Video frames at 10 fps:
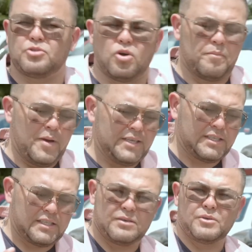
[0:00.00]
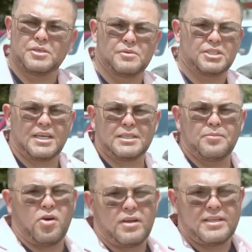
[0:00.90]
So basically, we, we check the
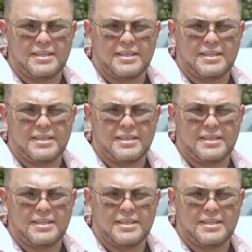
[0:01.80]
market,